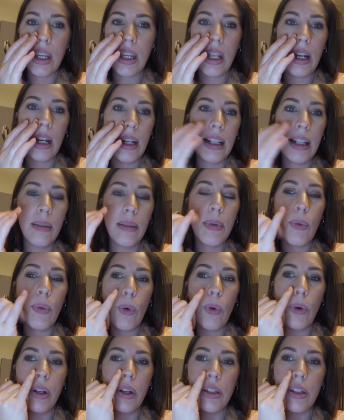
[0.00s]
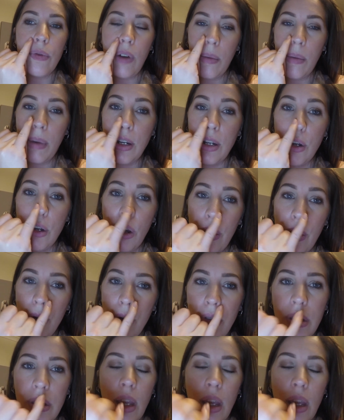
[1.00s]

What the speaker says: it a little bit worn is around my nose,